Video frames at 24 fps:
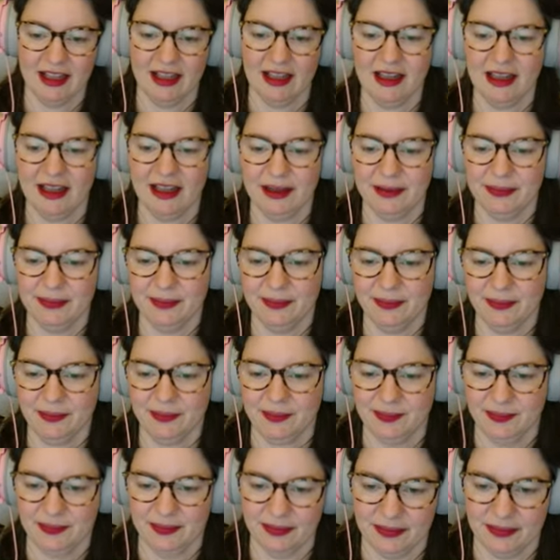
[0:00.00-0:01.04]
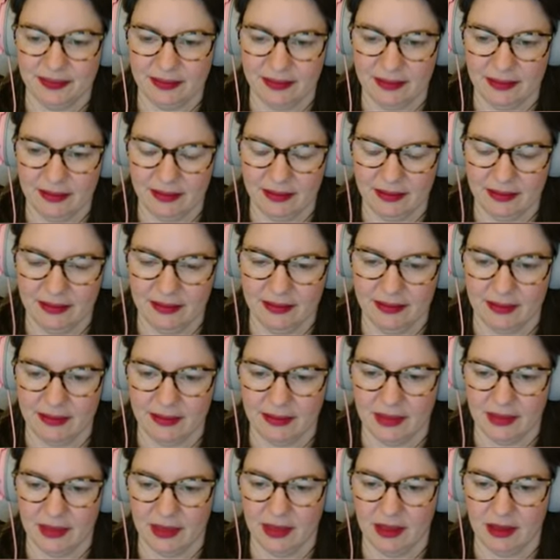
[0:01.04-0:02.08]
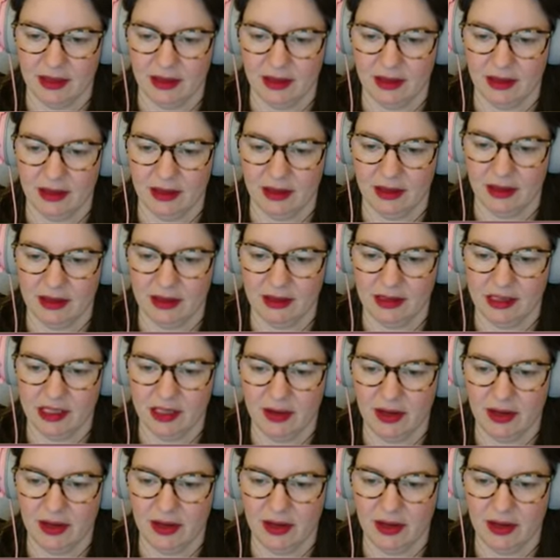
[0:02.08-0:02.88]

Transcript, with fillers: So